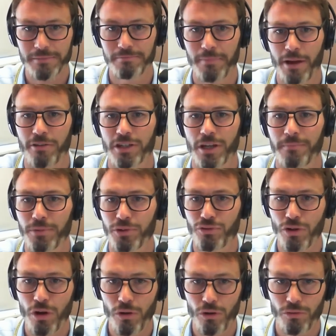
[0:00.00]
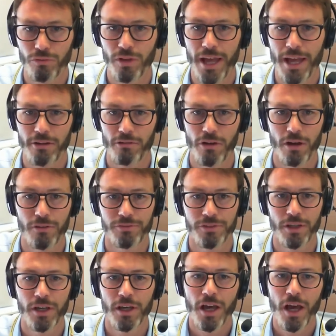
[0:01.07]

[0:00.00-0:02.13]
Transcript: Maritime Patrol aircraft